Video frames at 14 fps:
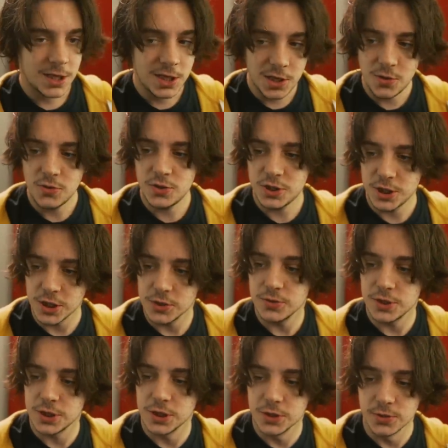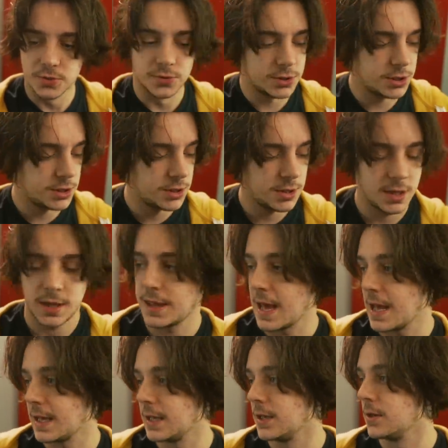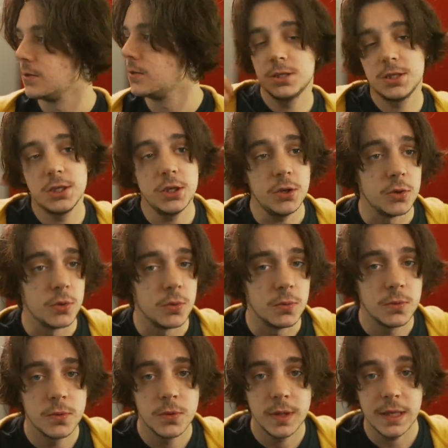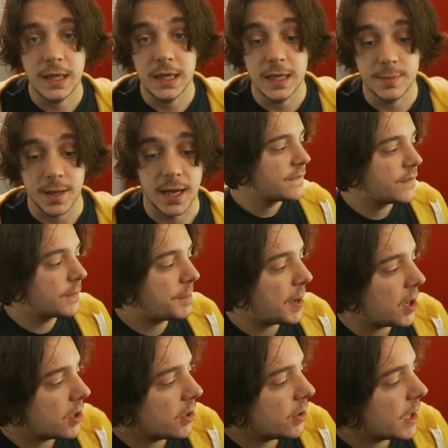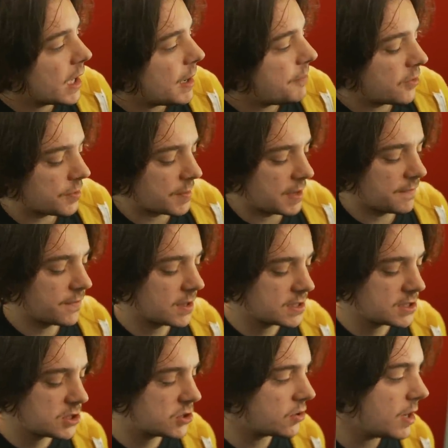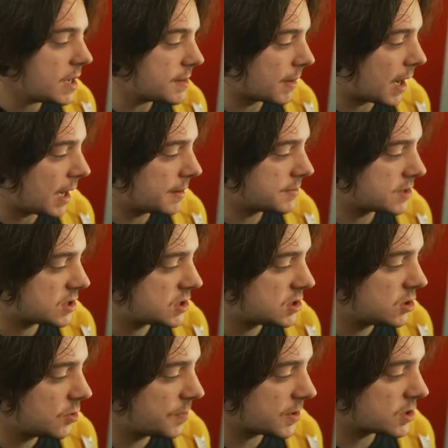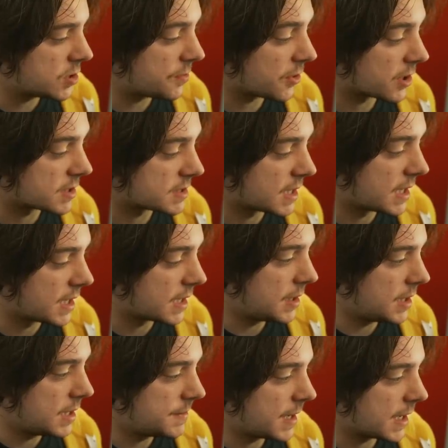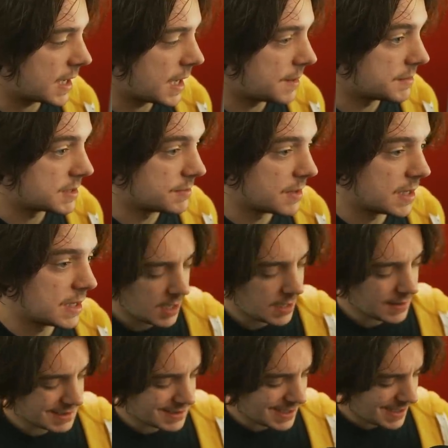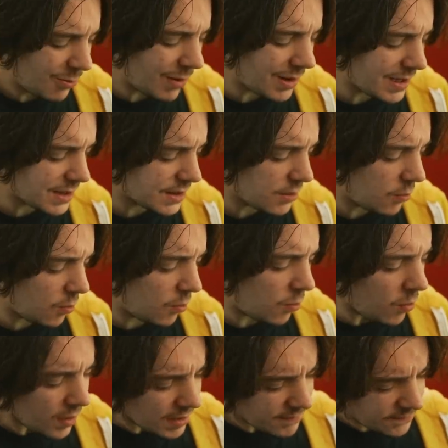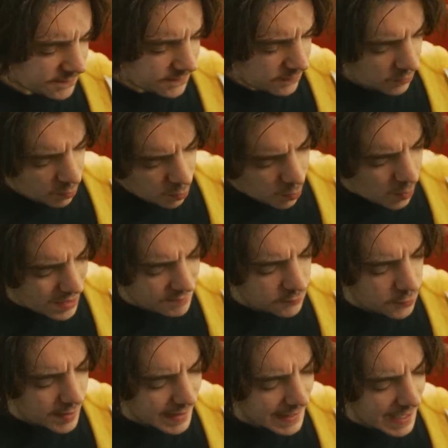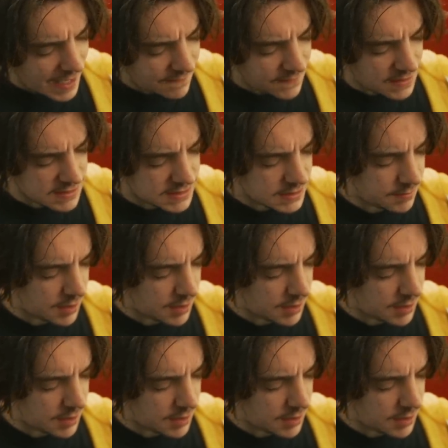Huge, huge, huge thank you to eBay for partnering up with me for this stream. I'm super, super excited. eBay came to me and they said, well, Ethan, what if, what if we gave you some